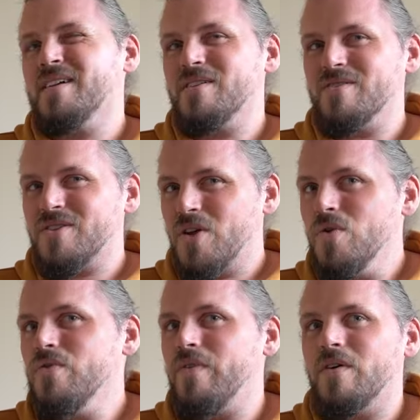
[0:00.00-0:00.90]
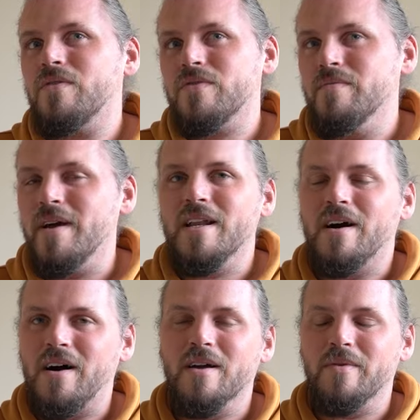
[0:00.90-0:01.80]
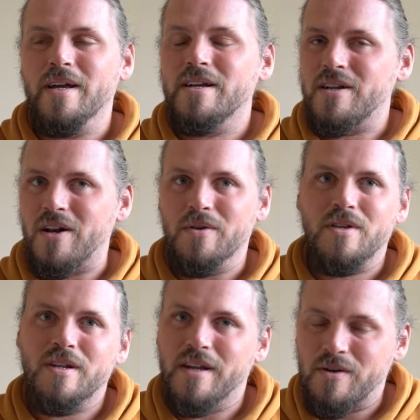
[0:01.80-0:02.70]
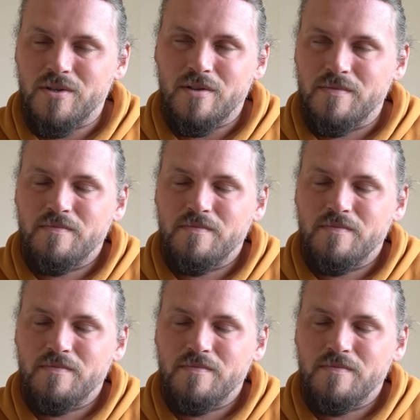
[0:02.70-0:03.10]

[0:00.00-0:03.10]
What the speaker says: it's not too far off the main highway close to Nelson.